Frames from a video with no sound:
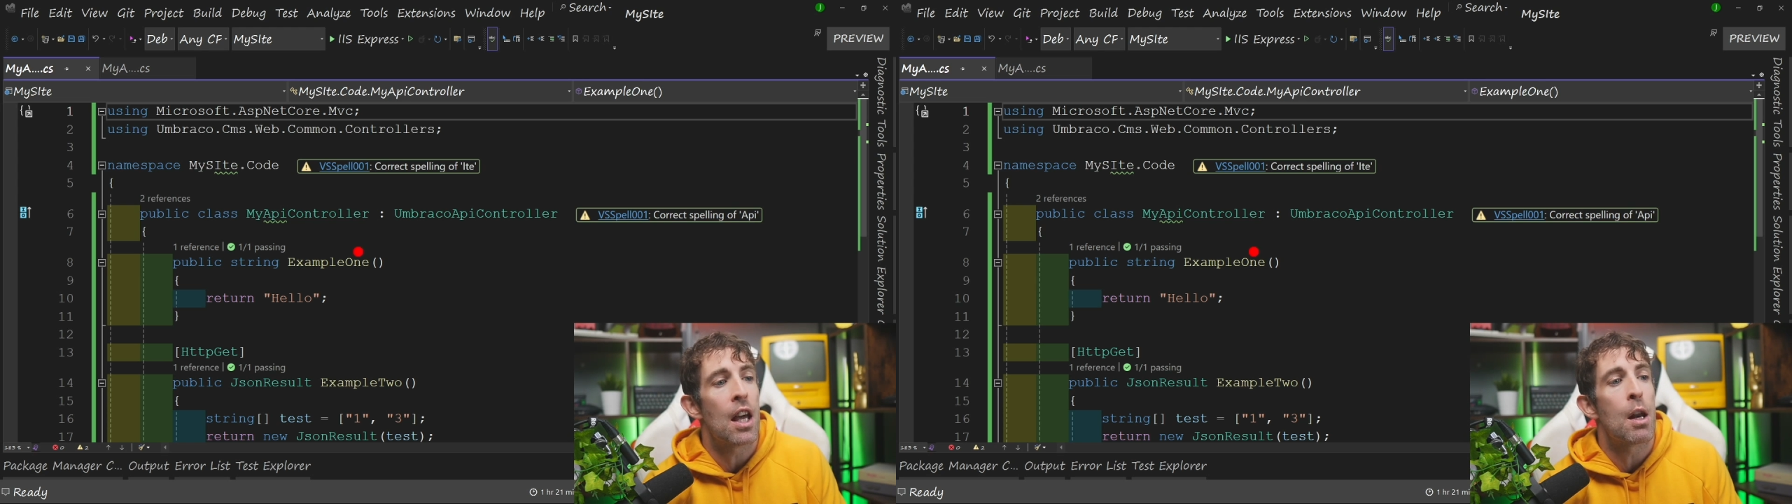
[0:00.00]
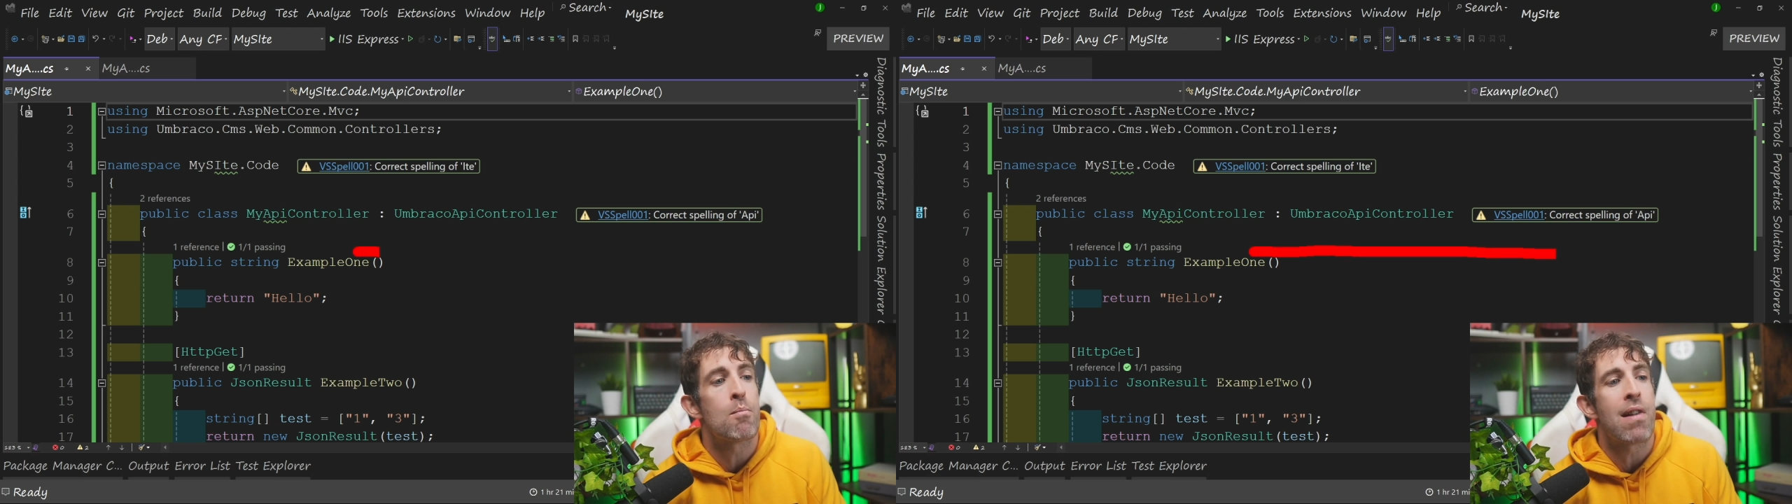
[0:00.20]
an
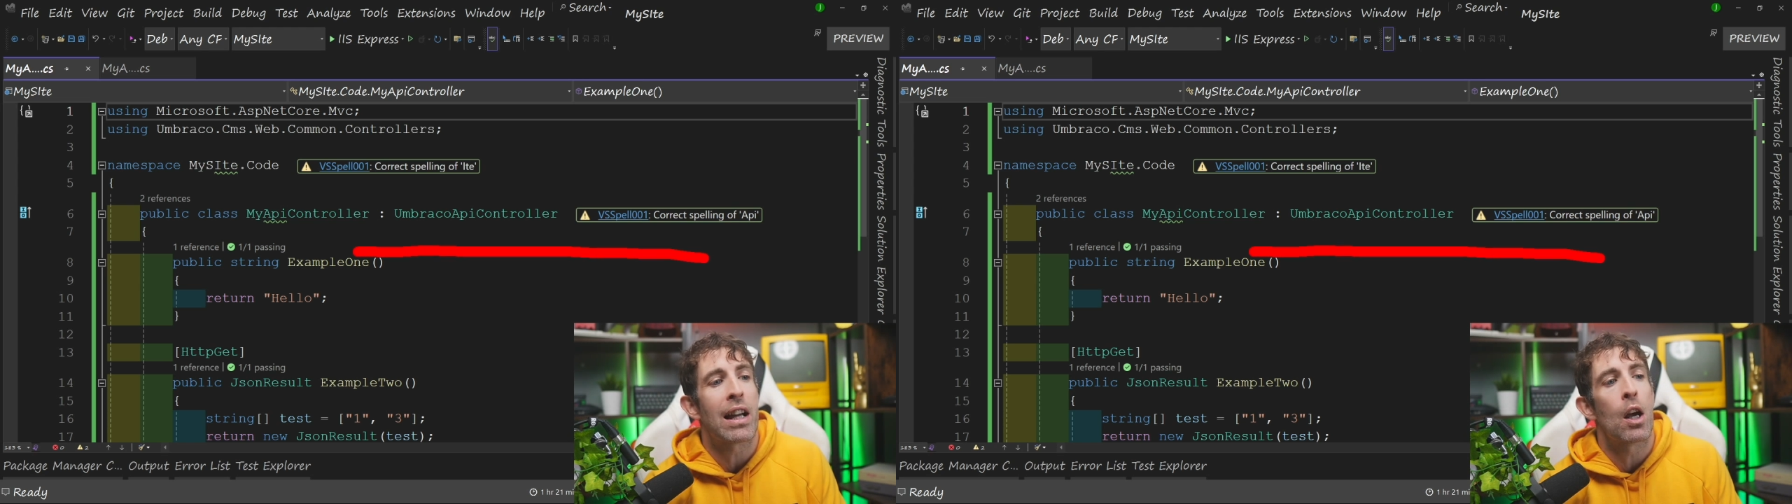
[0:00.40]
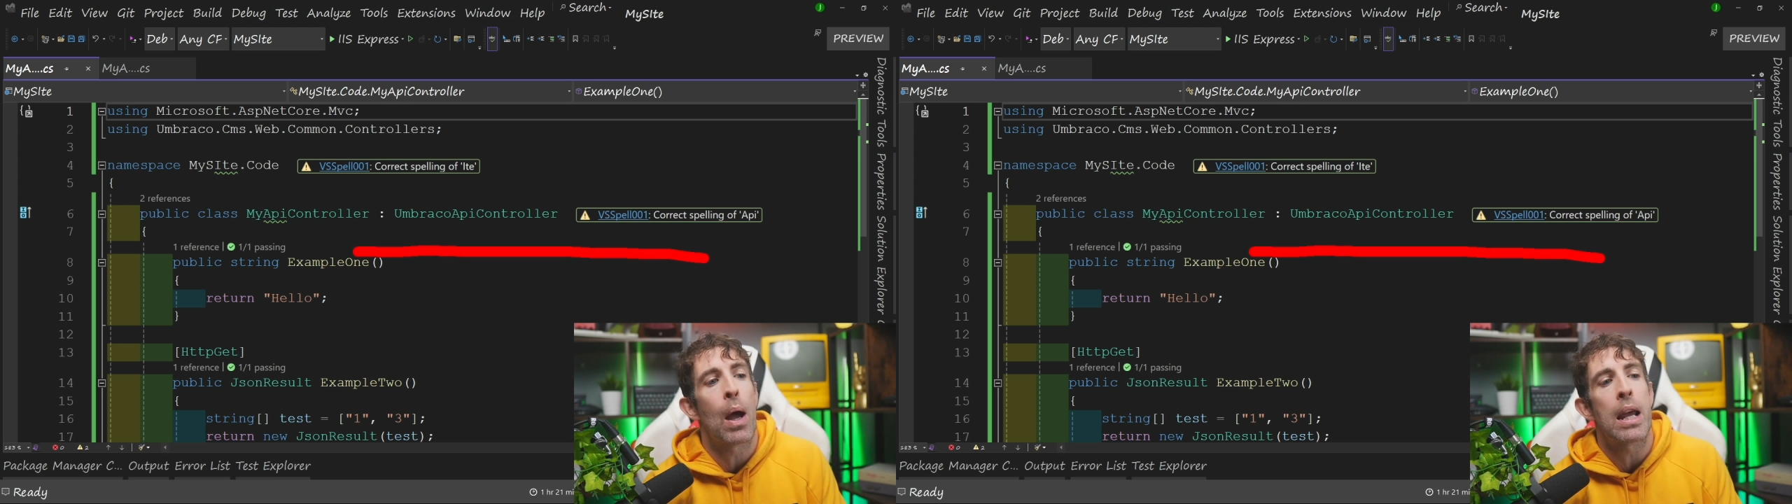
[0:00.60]

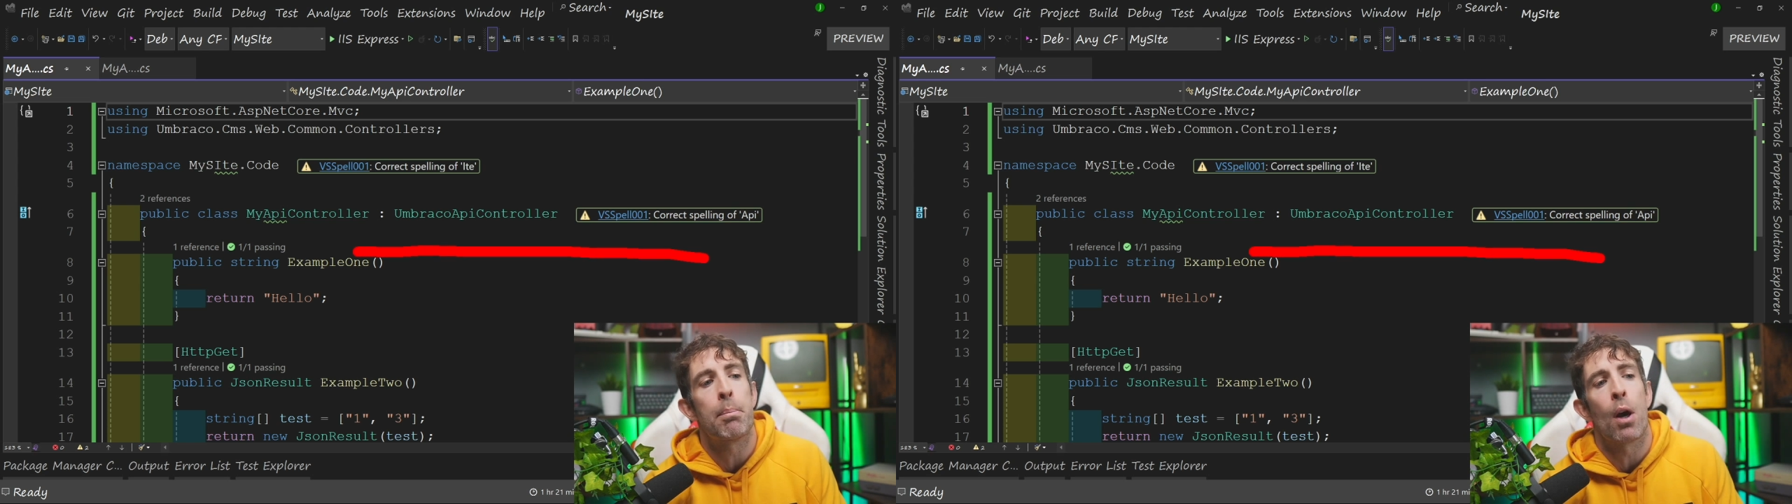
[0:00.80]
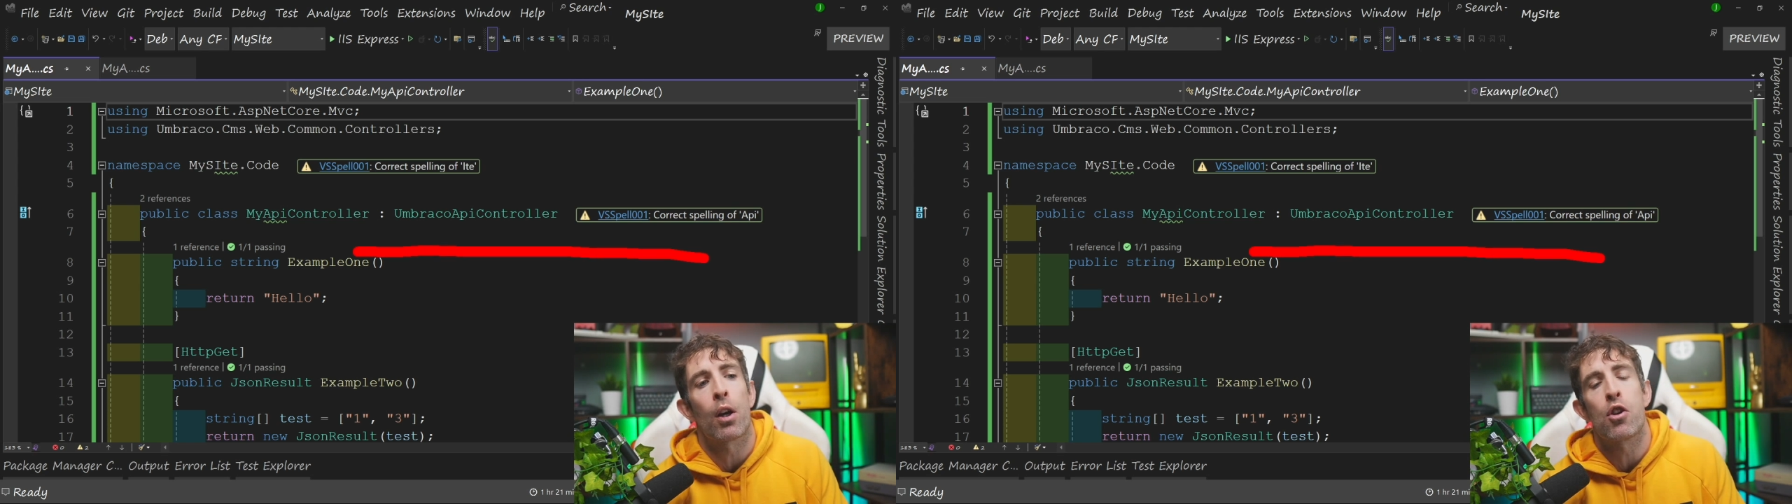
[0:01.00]
Umbraco
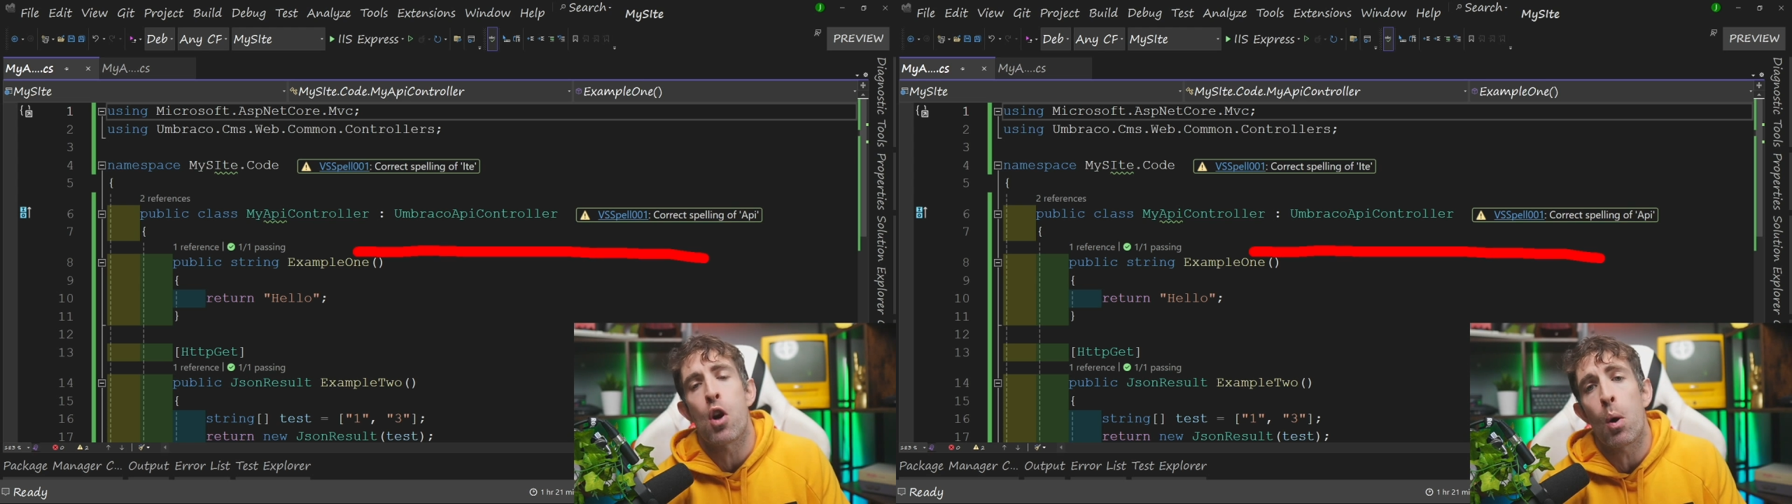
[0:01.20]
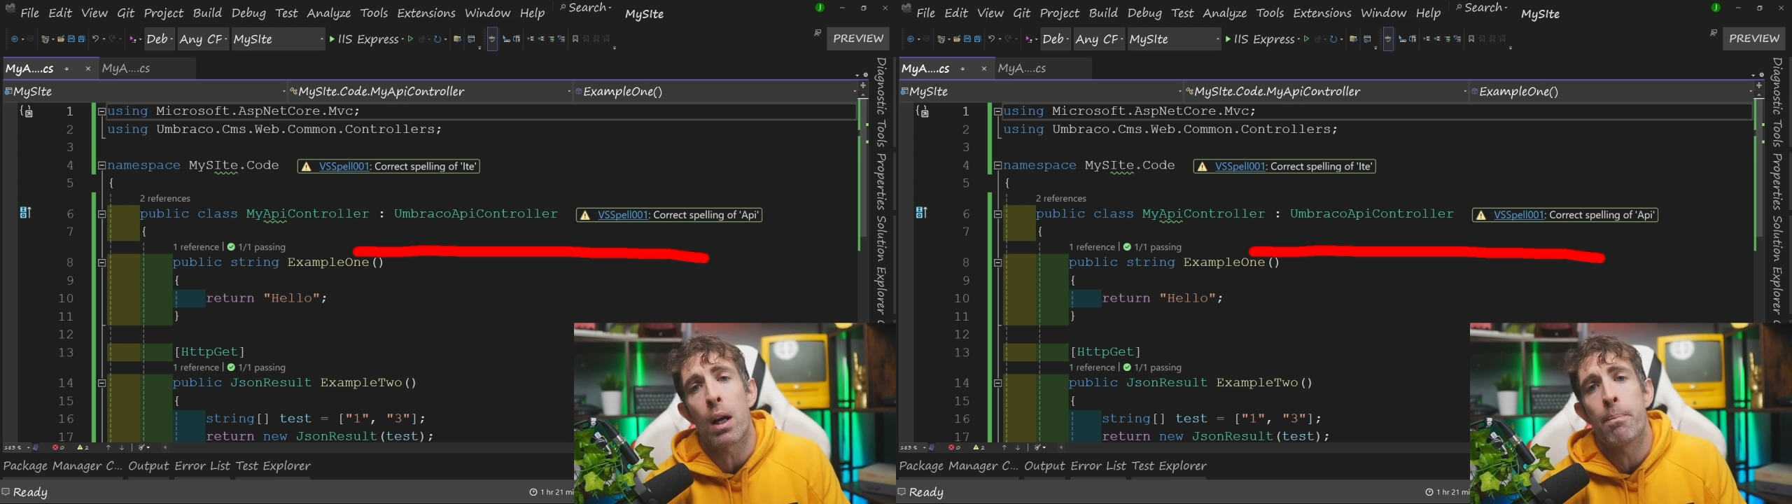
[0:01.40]
API
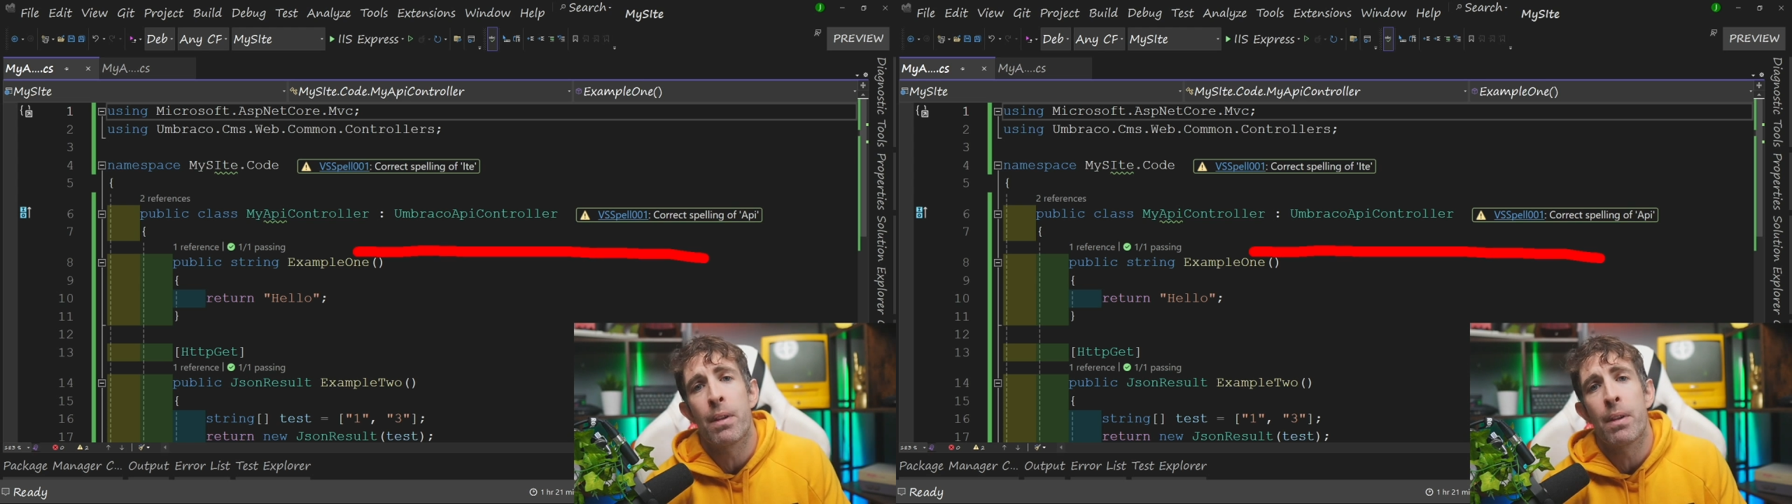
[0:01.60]
controller.